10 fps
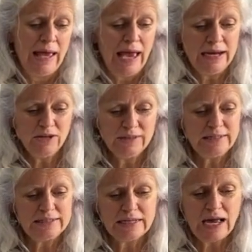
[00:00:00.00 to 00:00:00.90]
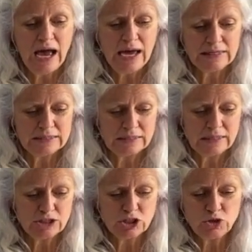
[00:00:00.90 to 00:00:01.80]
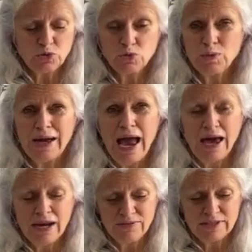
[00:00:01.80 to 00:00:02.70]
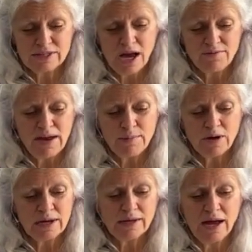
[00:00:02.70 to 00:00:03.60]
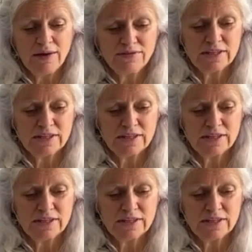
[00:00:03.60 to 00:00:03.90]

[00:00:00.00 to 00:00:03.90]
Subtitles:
And you'll need to cut 2 out of the top fabric of the